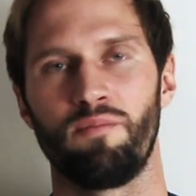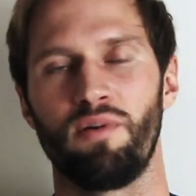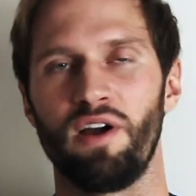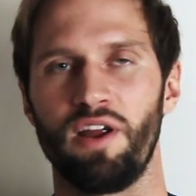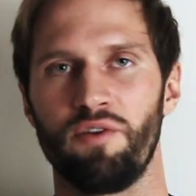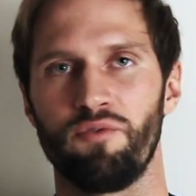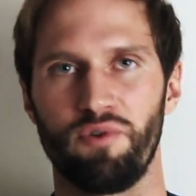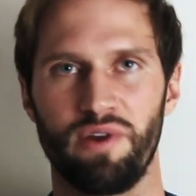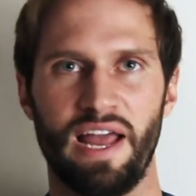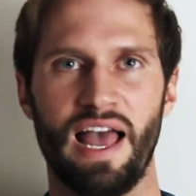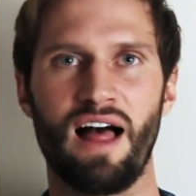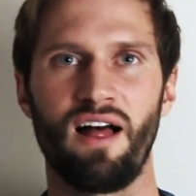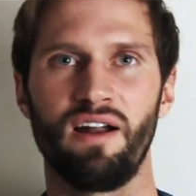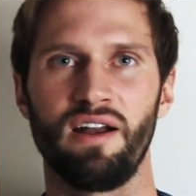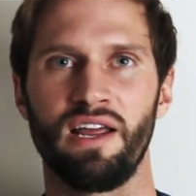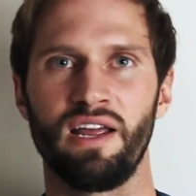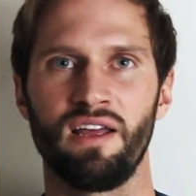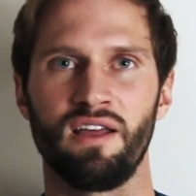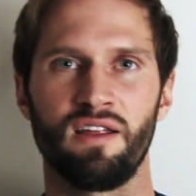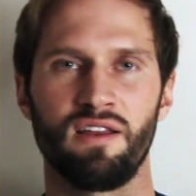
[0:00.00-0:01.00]
But in
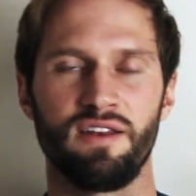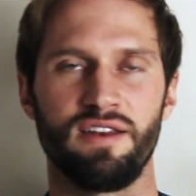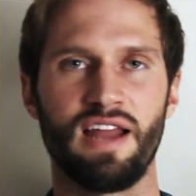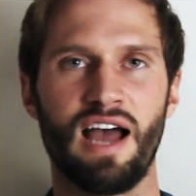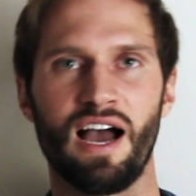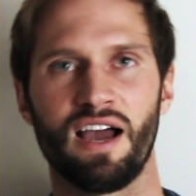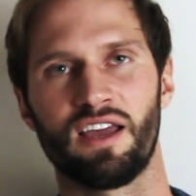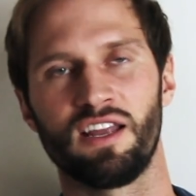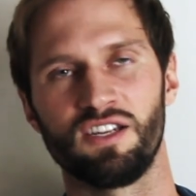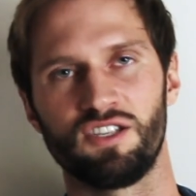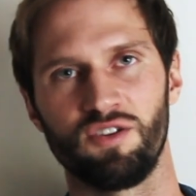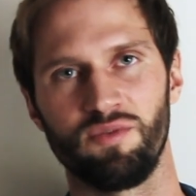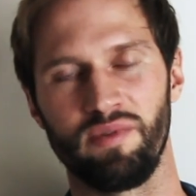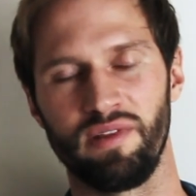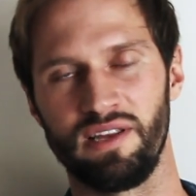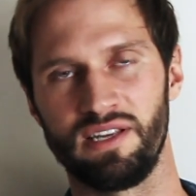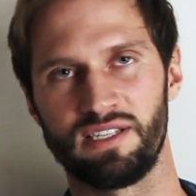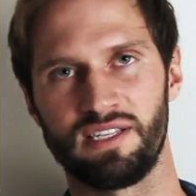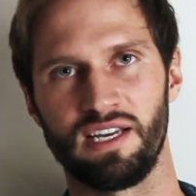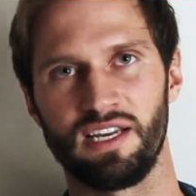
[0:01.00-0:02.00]
reality, not consuming
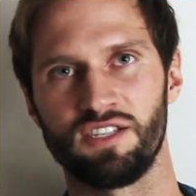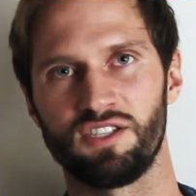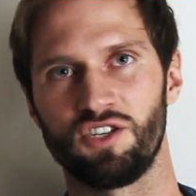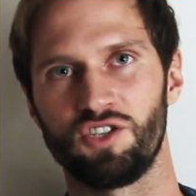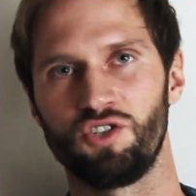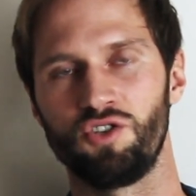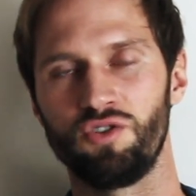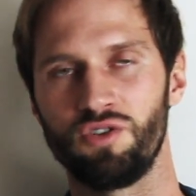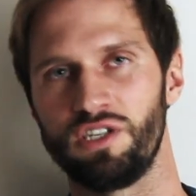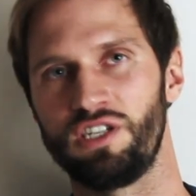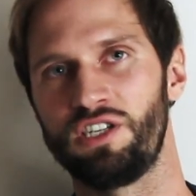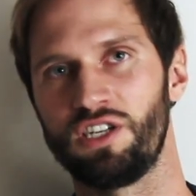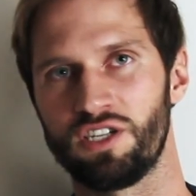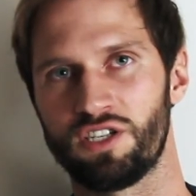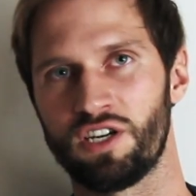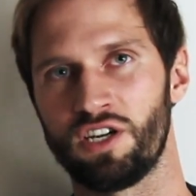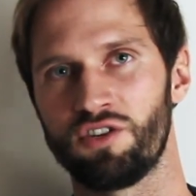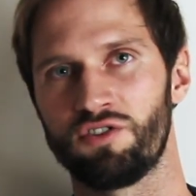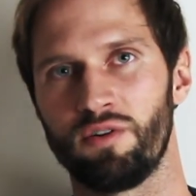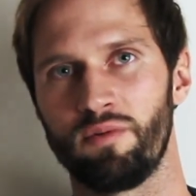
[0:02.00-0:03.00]
these things is usually
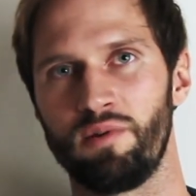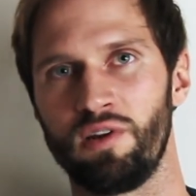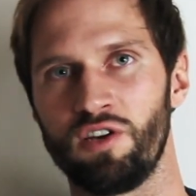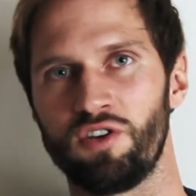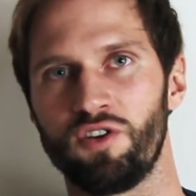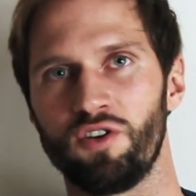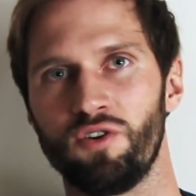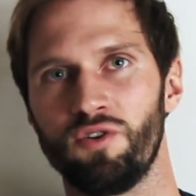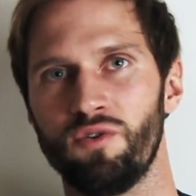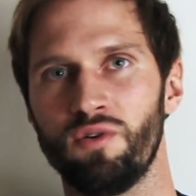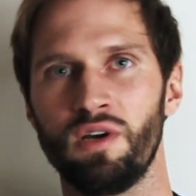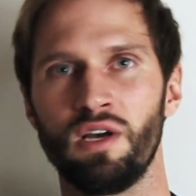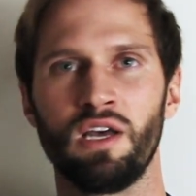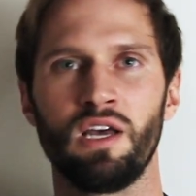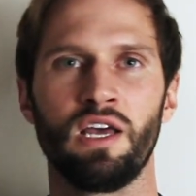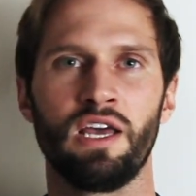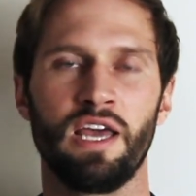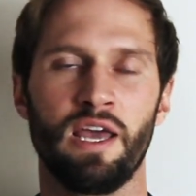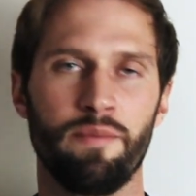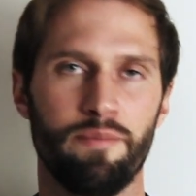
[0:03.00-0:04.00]
just contributing to
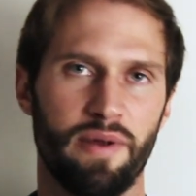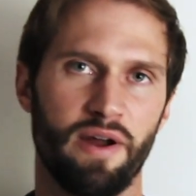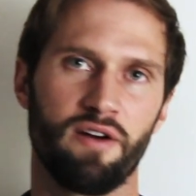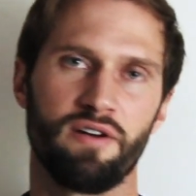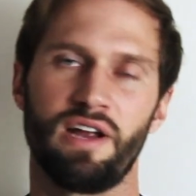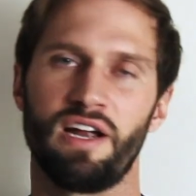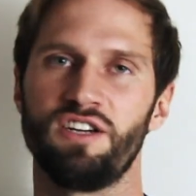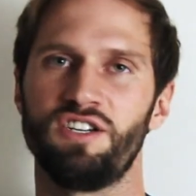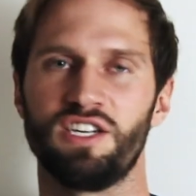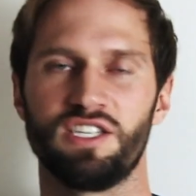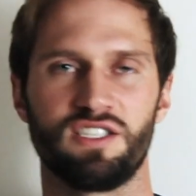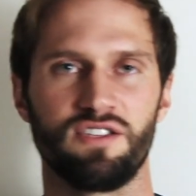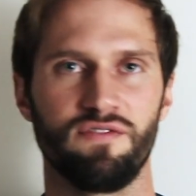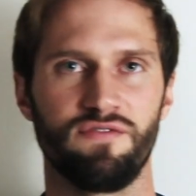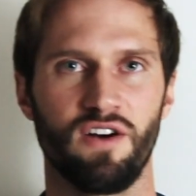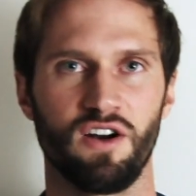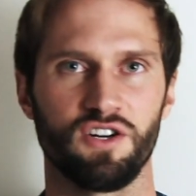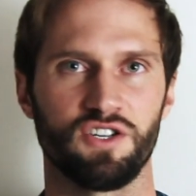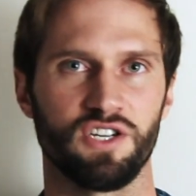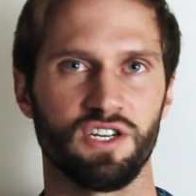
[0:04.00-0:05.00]
impaired digestive
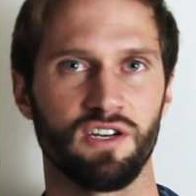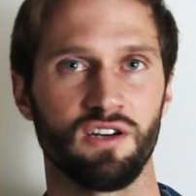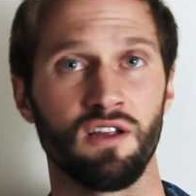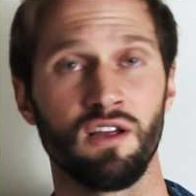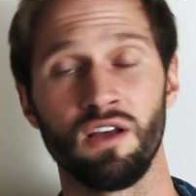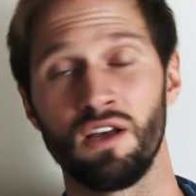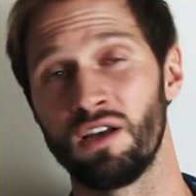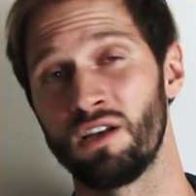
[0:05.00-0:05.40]
function.